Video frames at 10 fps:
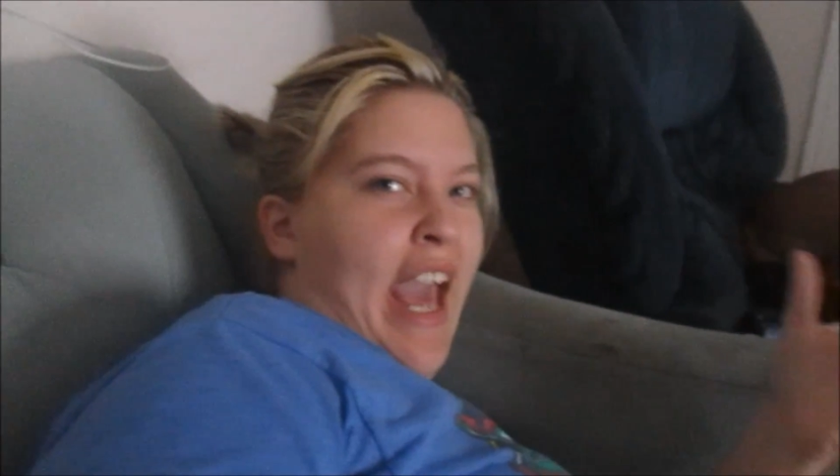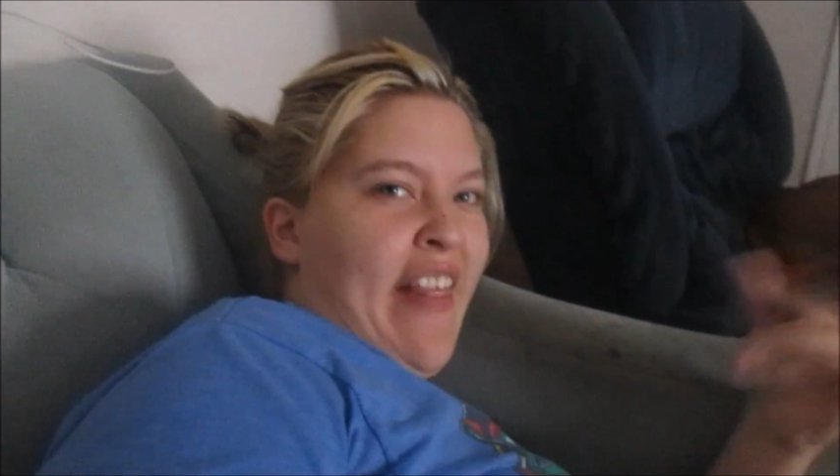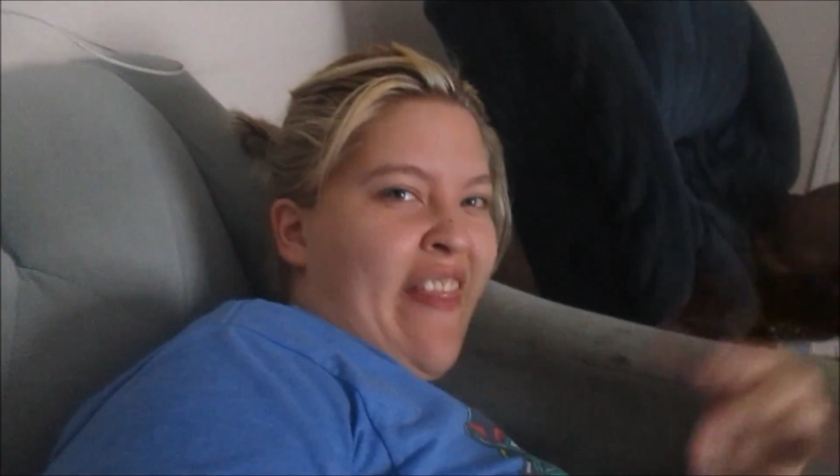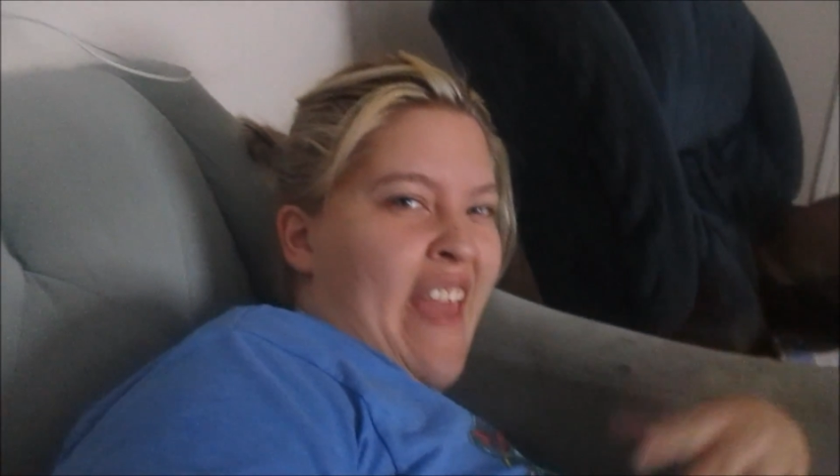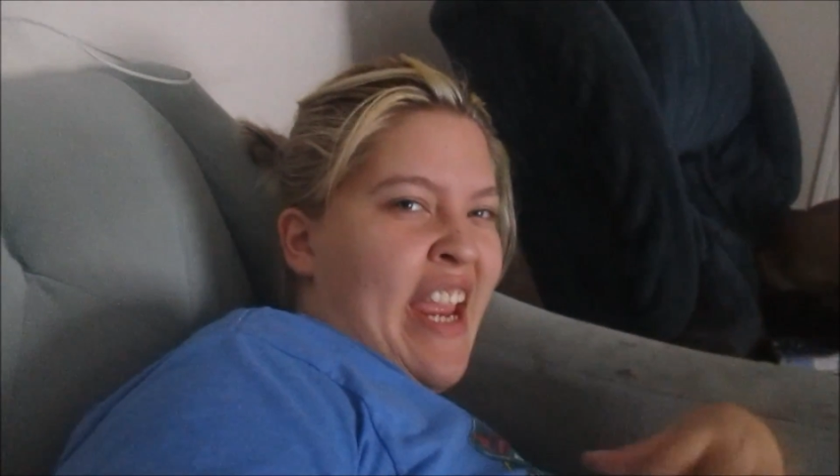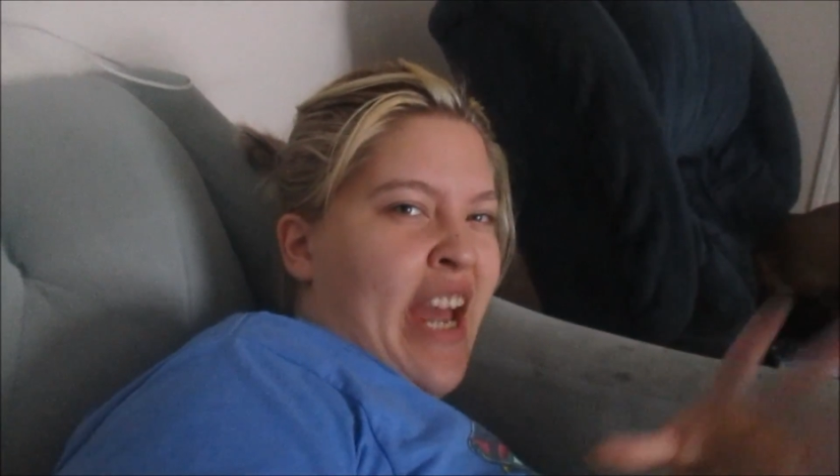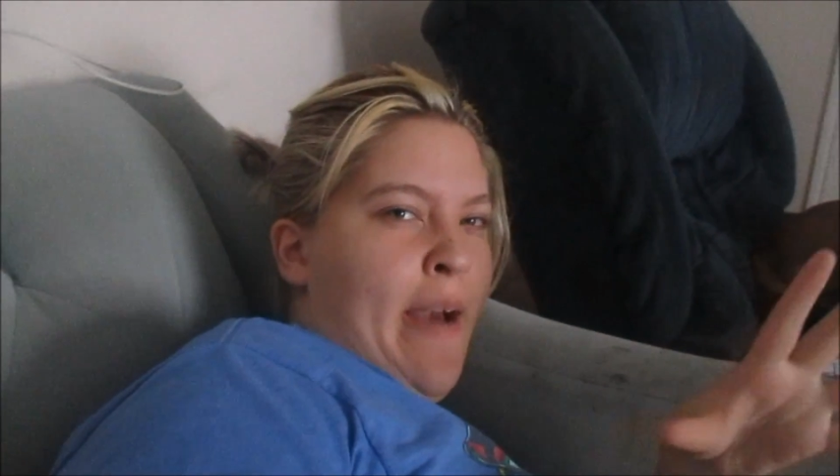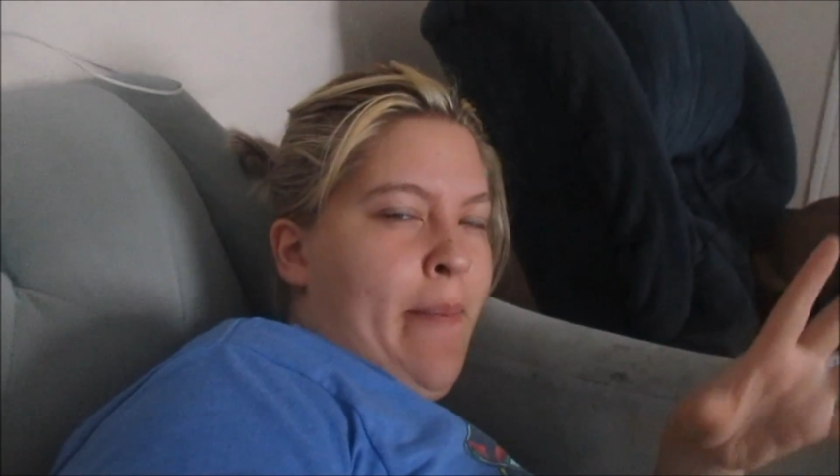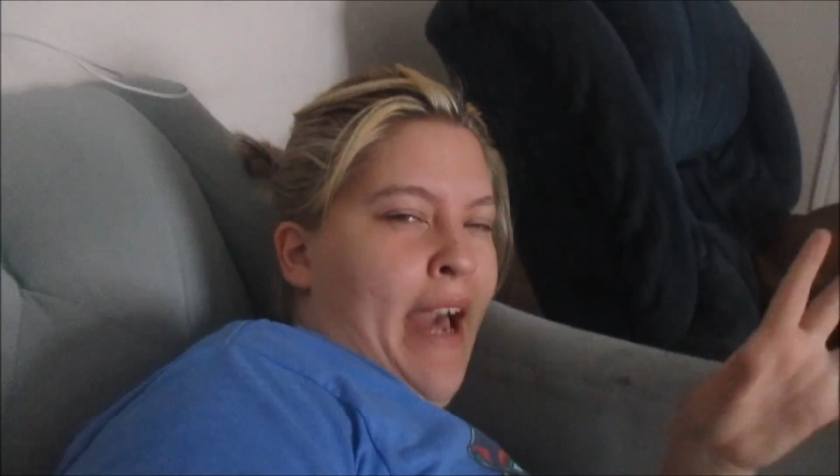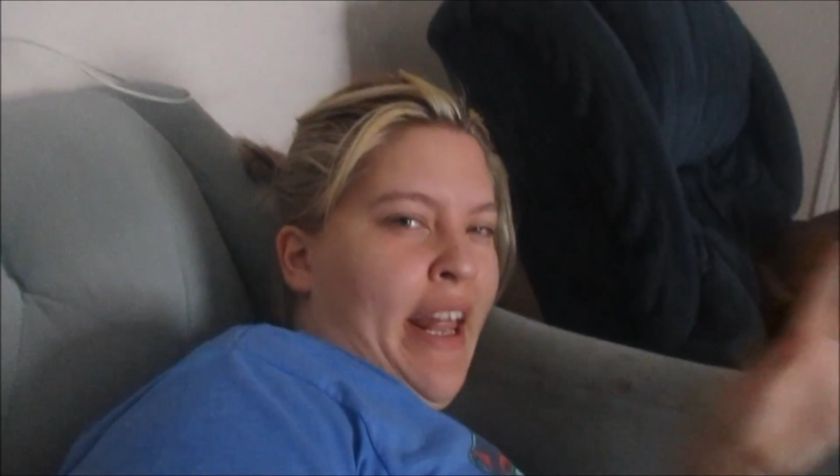I think
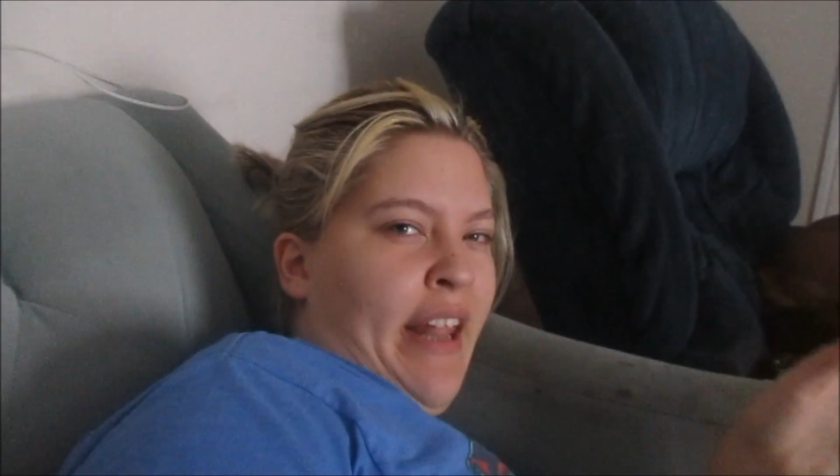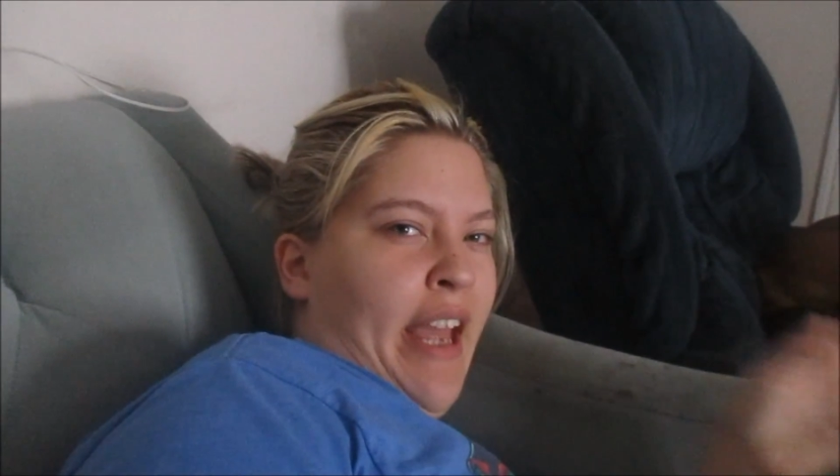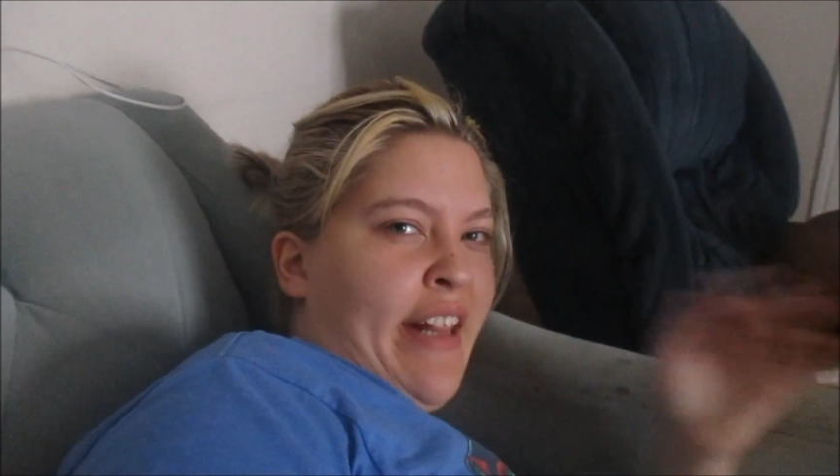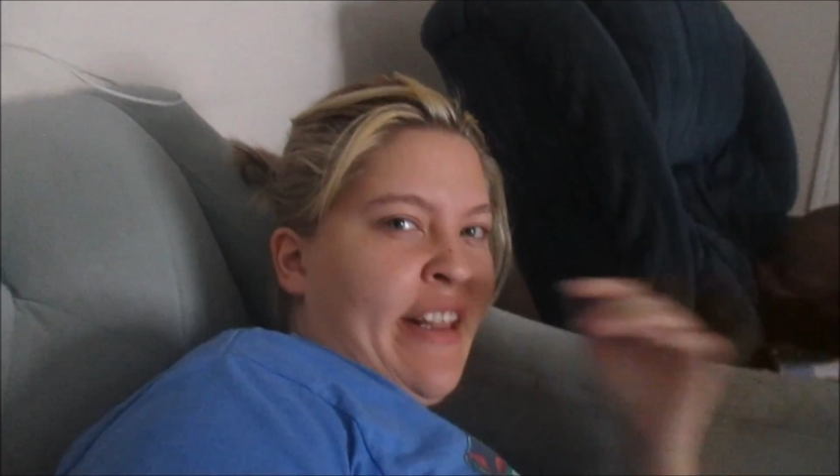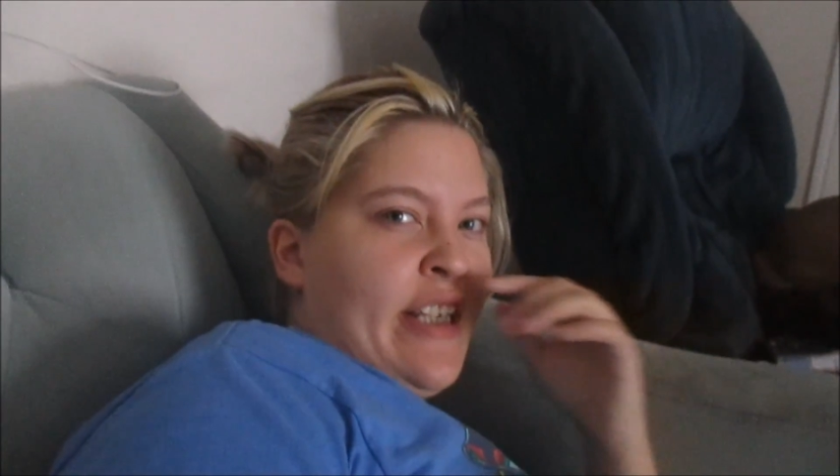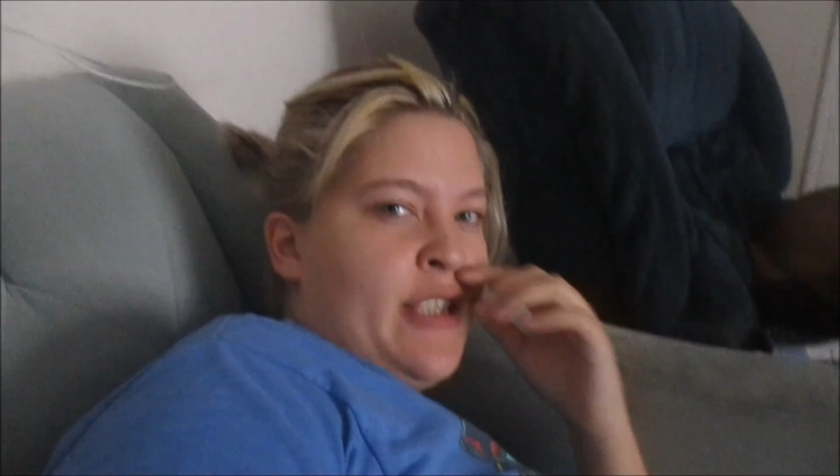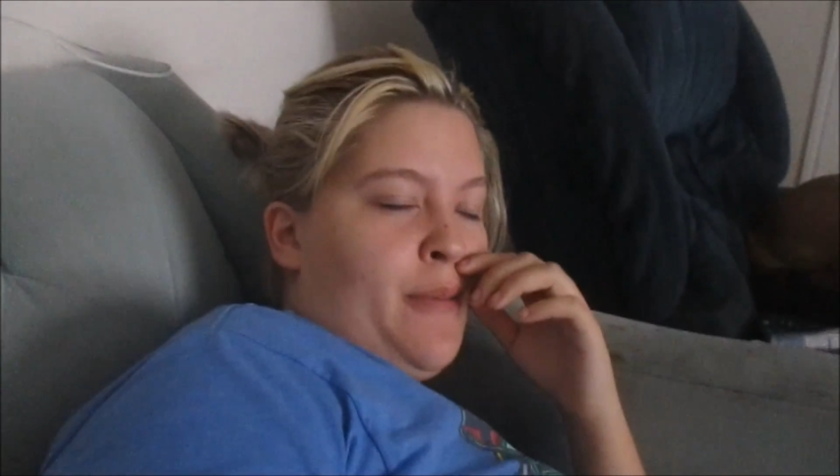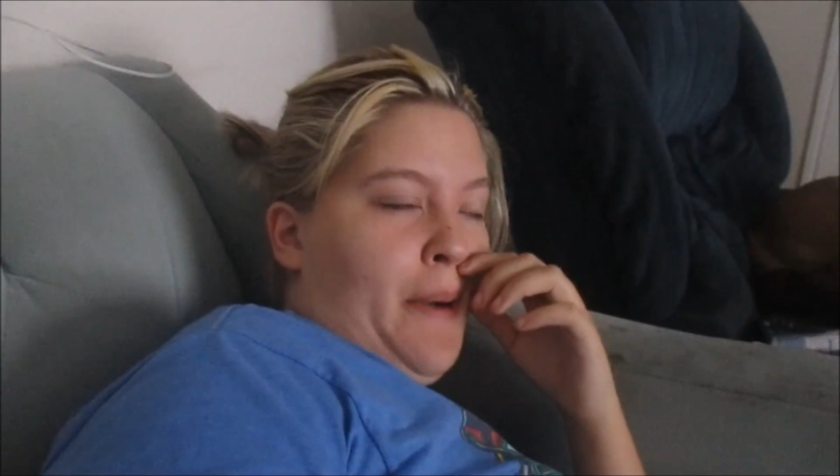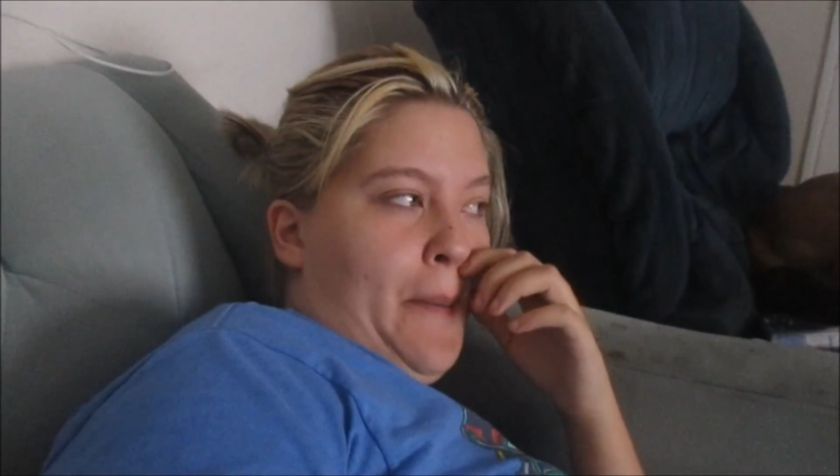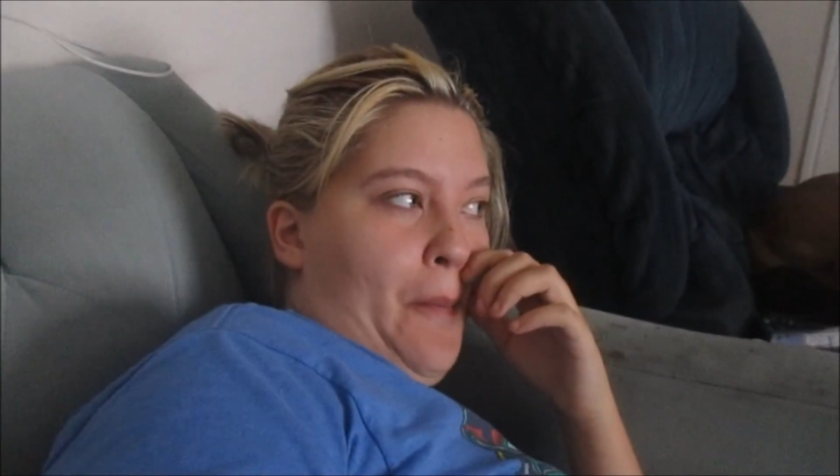I might like
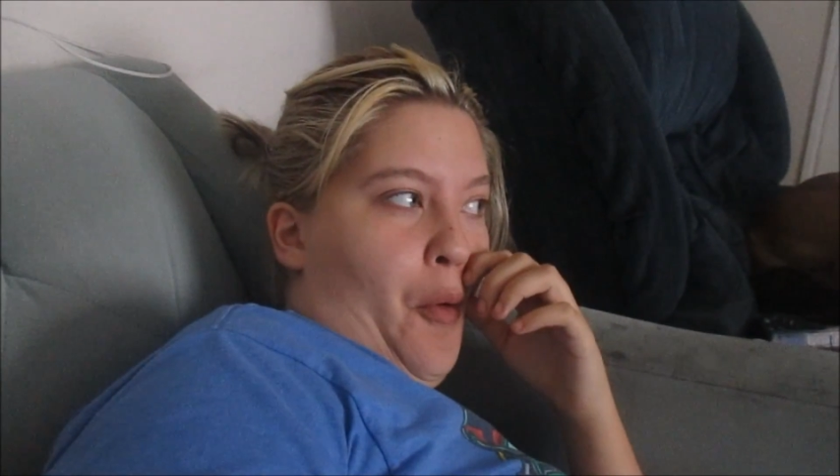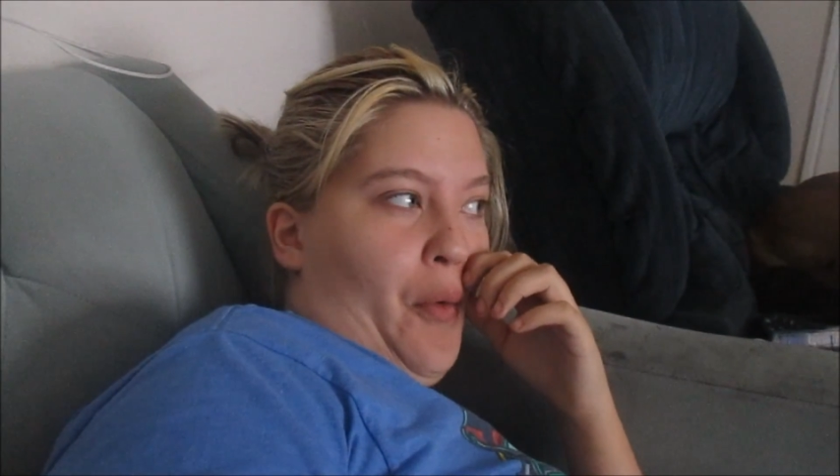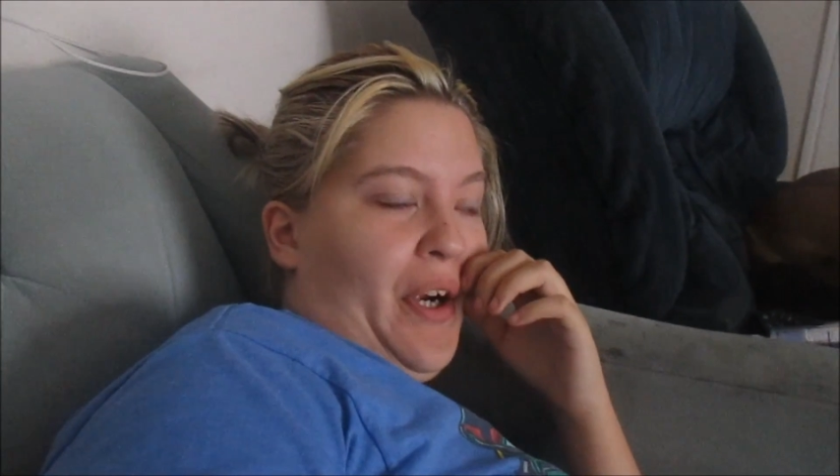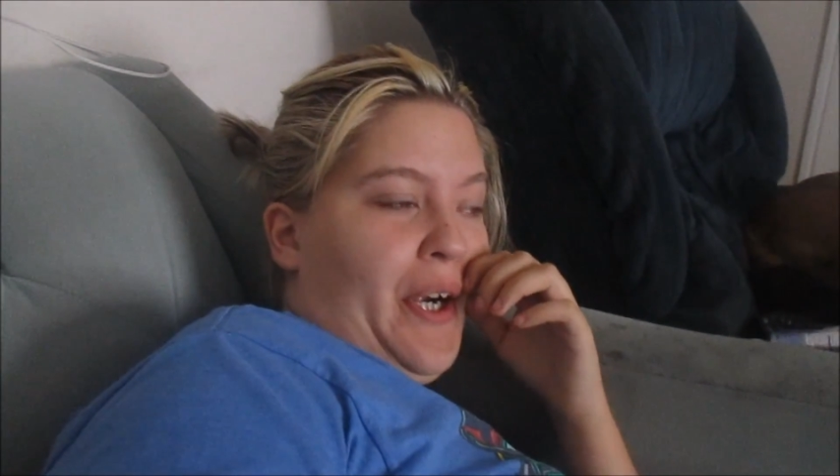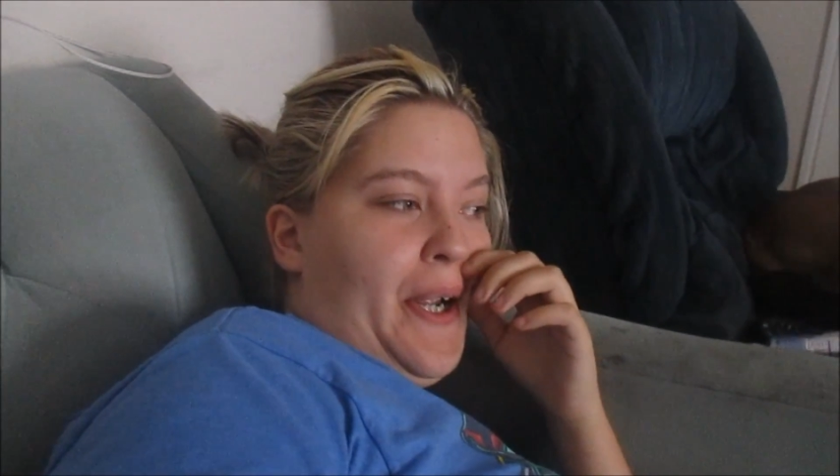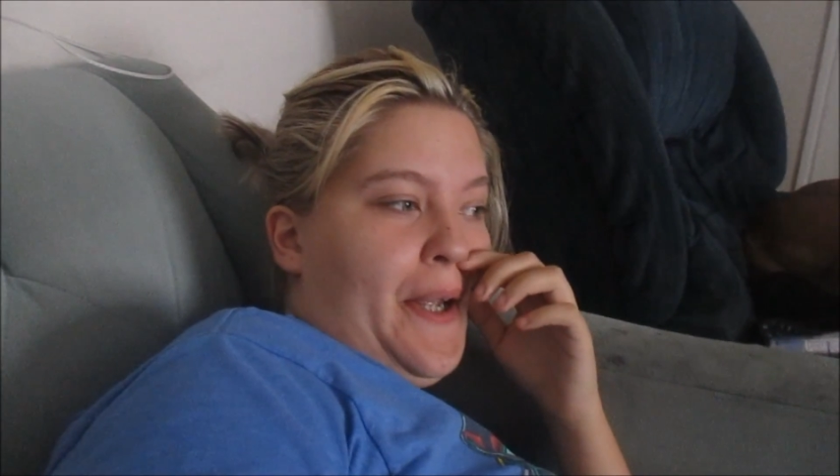this one more.